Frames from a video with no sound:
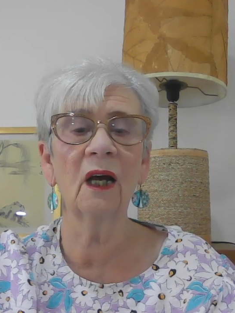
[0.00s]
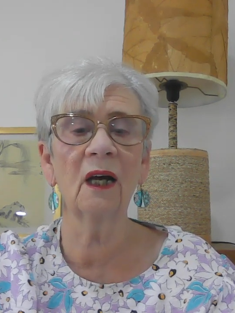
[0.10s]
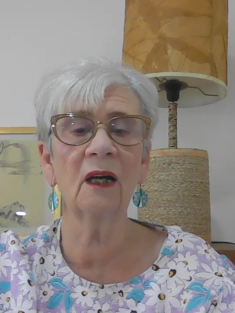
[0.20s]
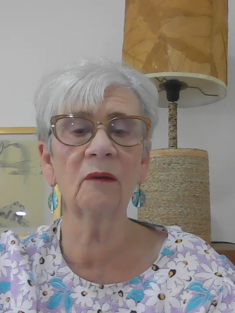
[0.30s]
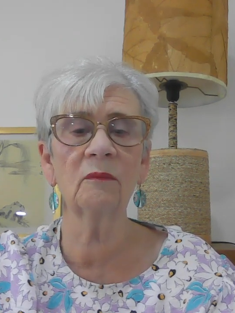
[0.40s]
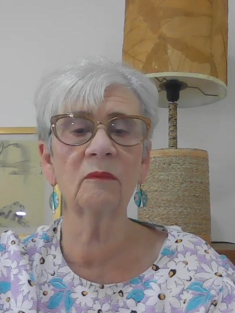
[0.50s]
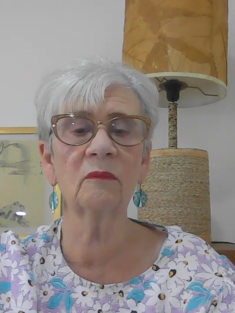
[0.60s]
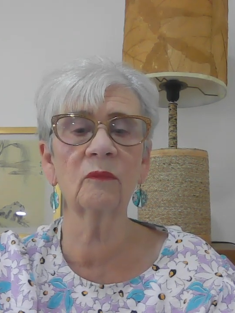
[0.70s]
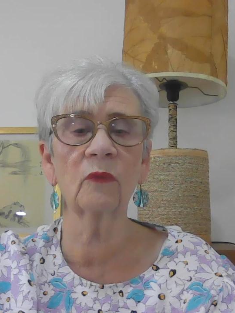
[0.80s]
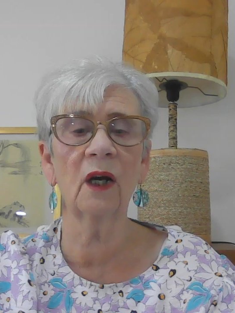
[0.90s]

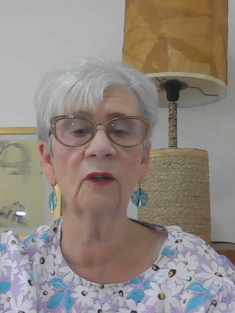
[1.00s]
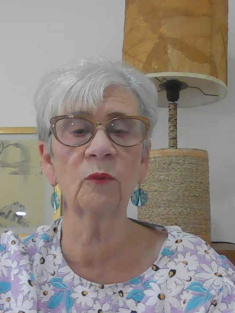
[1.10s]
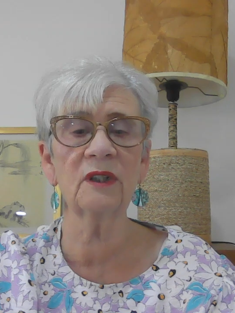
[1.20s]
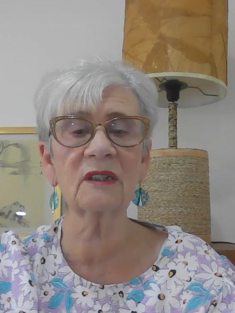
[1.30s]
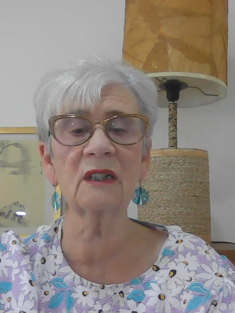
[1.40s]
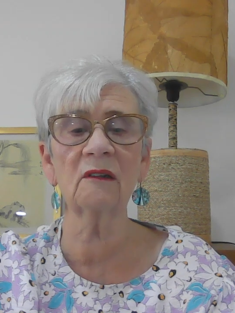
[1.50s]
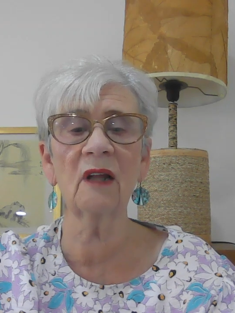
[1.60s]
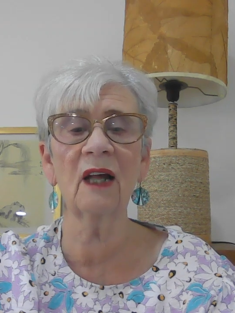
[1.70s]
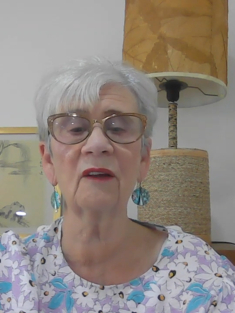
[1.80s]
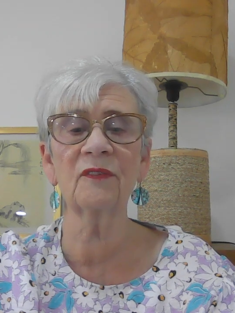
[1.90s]
And we still
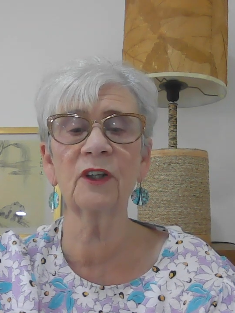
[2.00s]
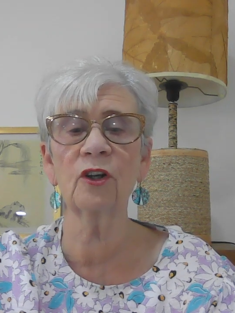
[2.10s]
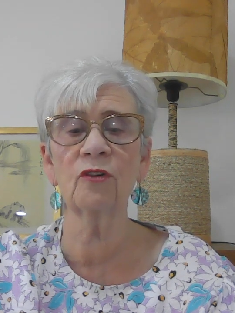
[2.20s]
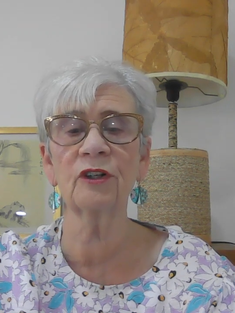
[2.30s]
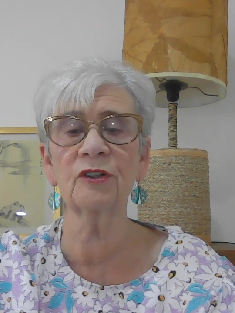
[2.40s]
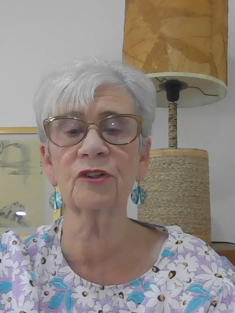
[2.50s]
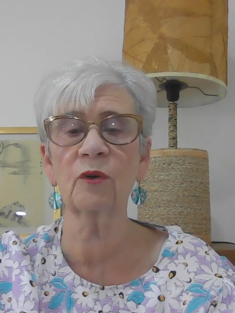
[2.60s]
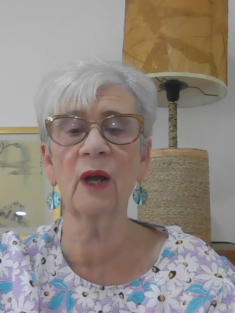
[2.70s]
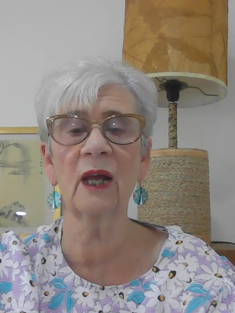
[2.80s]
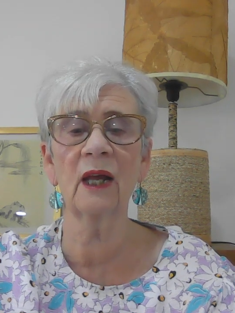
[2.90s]
have the Uranus
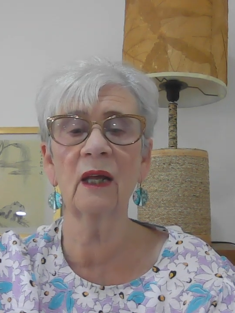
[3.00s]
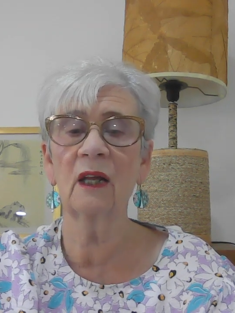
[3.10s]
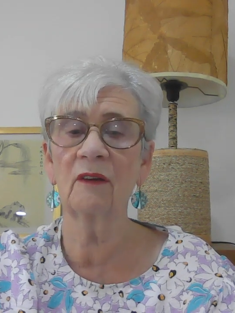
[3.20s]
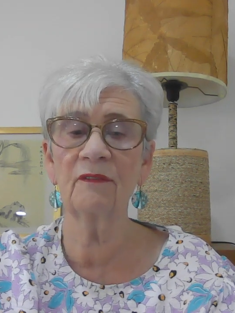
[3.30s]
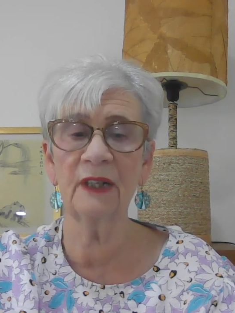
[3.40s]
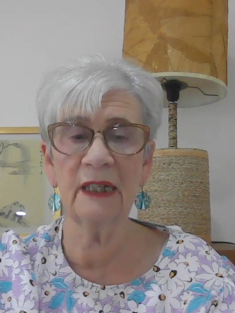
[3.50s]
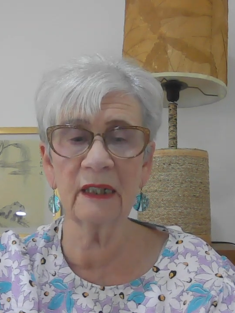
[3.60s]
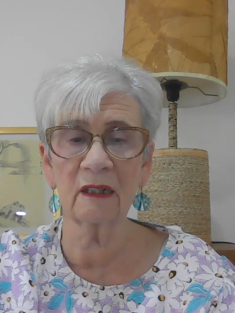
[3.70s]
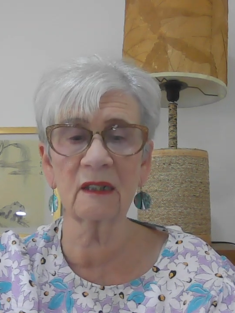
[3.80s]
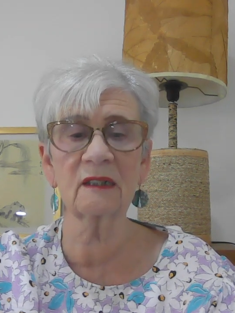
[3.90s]
square
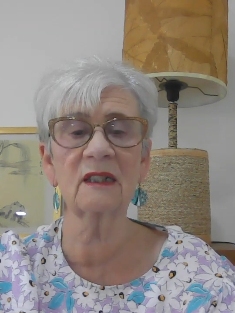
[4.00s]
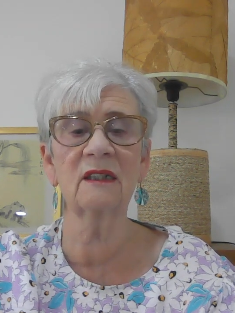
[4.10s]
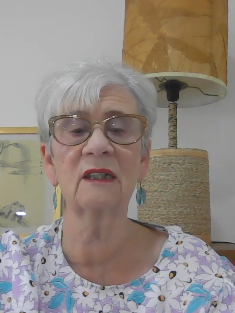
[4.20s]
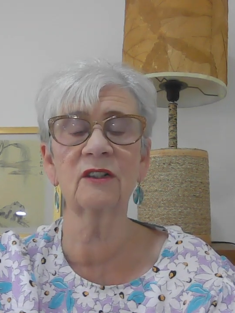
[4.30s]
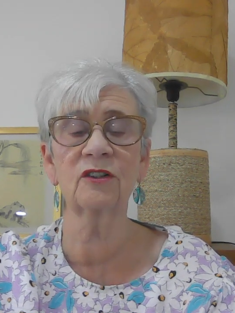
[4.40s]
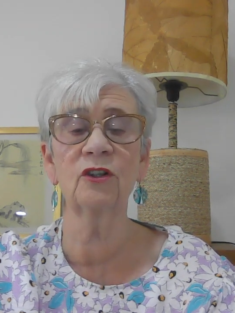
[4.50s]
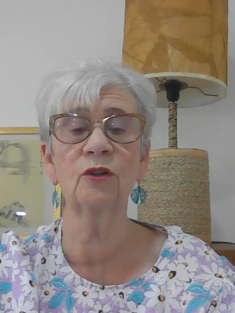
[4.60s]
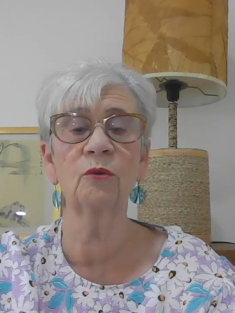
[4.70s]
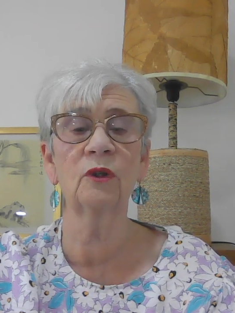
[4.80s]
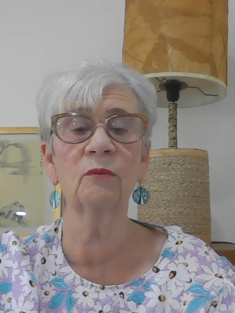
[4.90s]
Venus in this
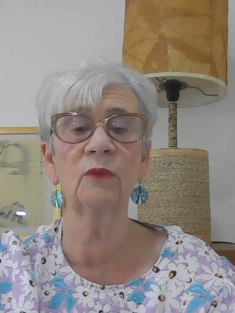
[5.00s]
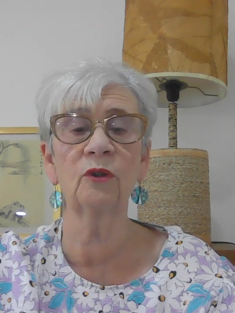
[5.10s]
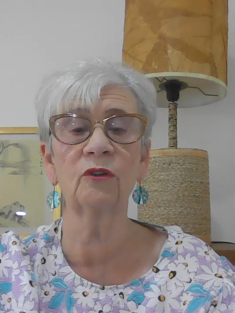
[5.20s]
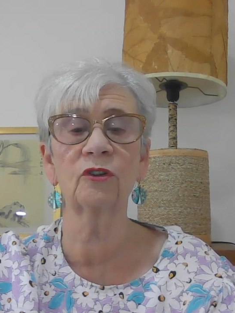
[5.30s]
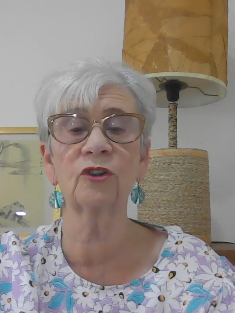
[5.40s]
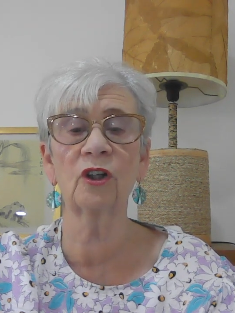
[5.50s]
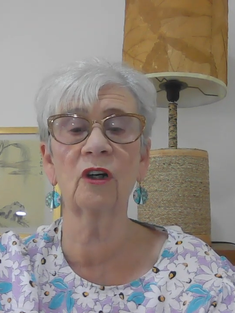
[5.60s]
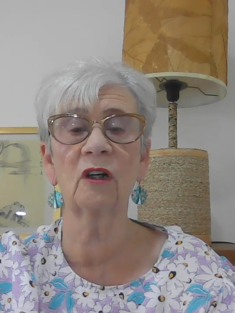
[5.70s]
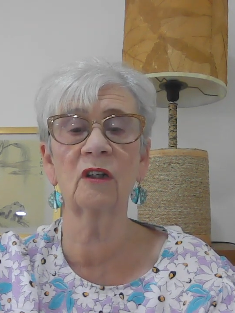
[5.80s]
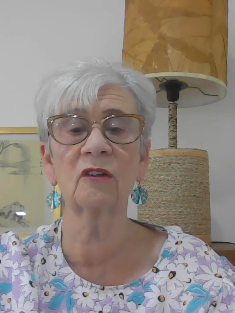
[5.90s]
new moon
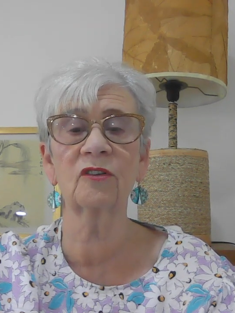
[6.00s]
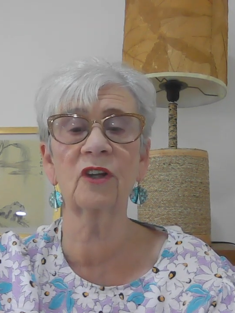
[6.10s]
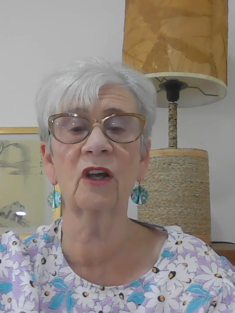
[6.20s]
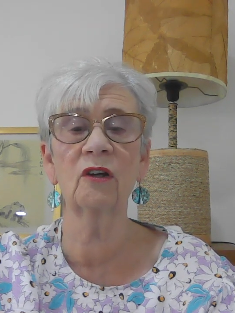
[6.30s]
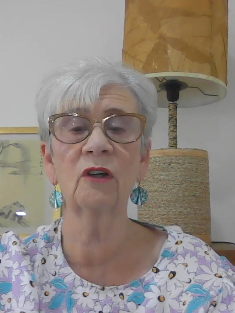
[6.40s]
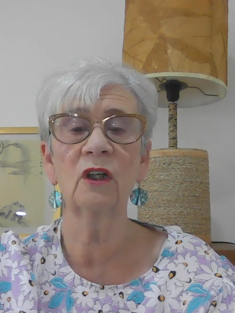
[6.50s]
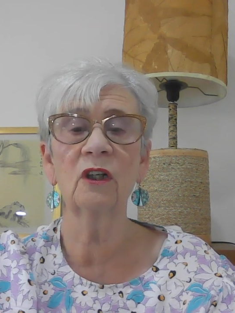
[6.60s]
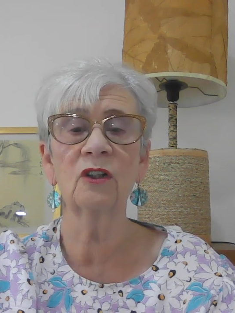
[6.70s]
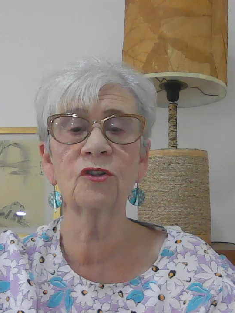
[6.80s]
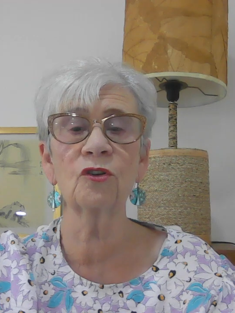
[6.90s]
chart. So
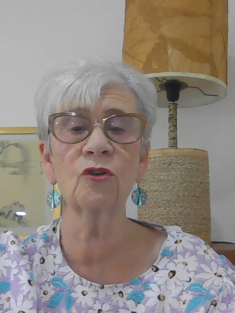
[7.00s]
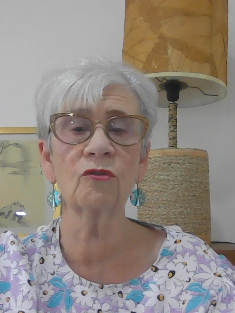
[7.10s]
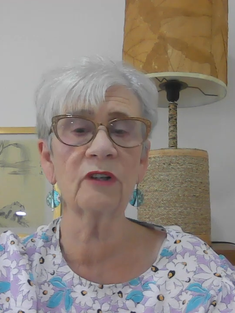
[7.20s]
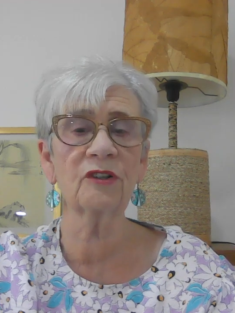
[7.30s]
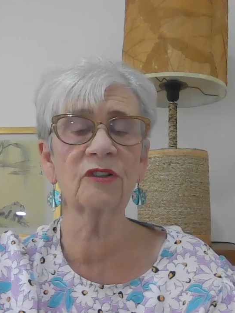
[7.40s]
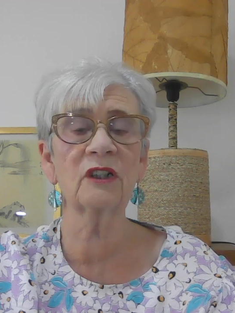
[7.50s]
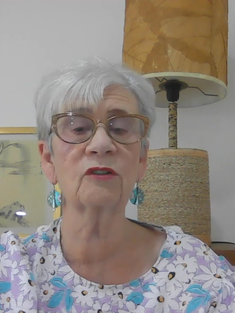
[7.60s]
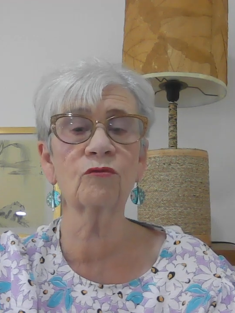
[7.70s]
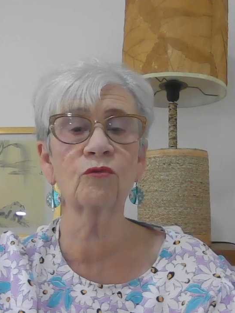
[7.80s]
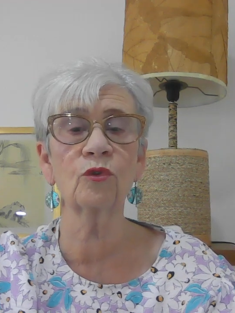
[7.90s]
Taurus
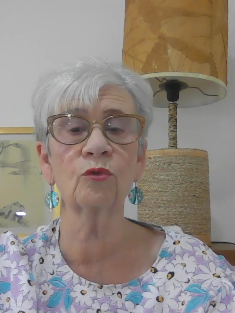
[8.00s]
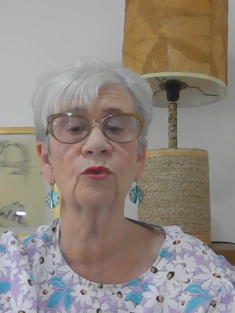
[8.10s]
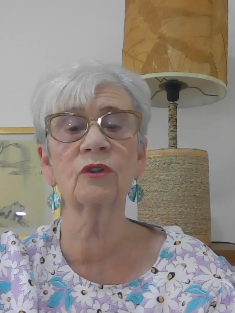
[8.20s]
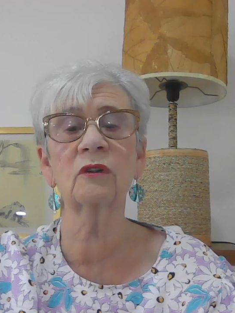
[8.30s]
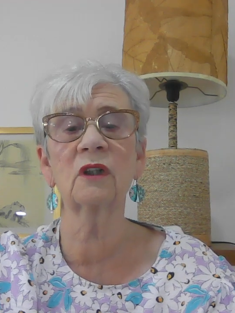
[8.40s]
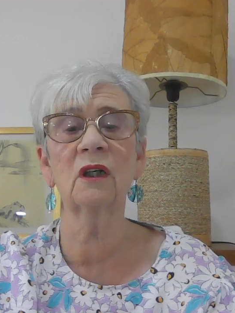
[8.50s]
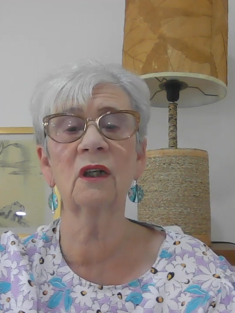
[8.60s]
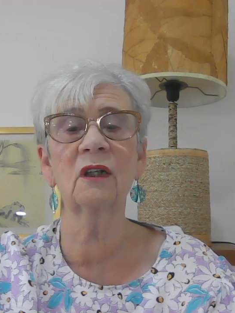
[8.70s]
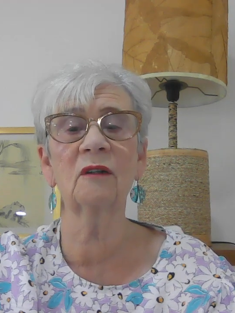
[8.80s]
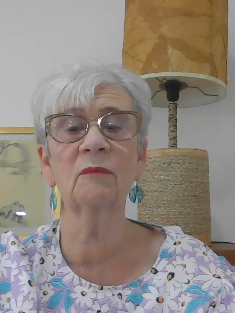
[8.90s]
is ruled
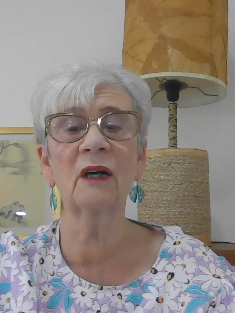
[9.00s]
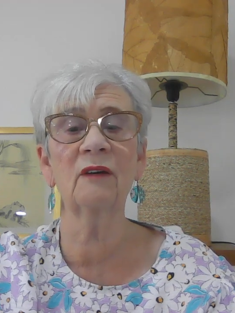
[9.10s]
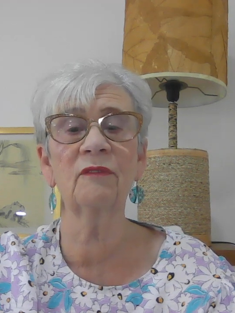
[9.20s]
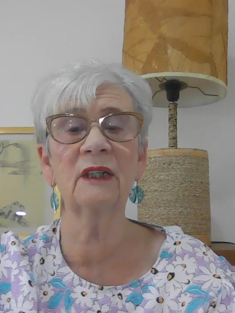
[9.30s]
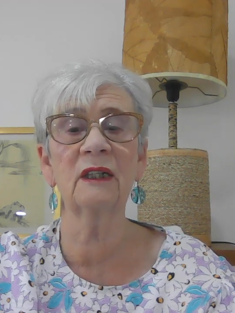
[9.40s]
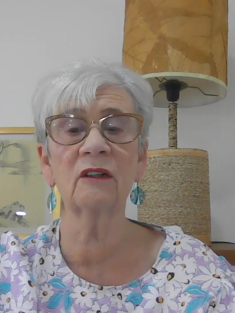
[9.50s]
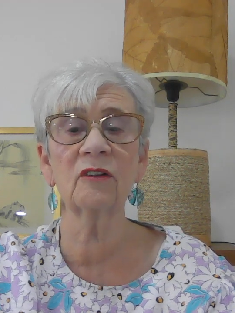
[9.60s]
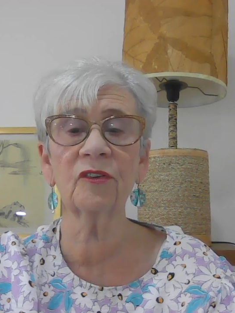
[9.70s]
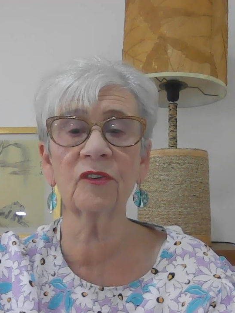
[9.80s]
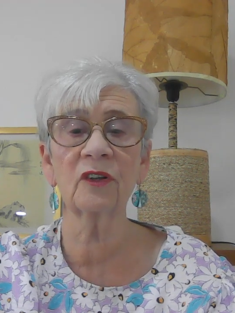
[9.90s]
by
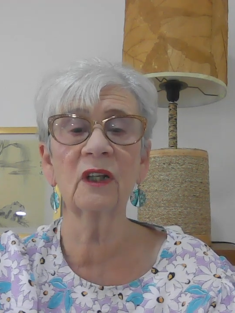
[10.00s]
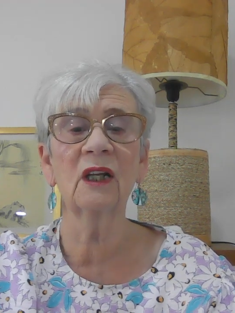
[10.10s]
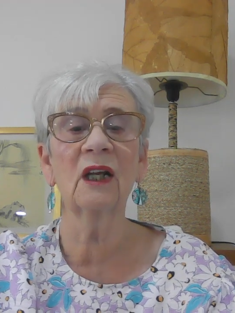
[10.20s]
Venus,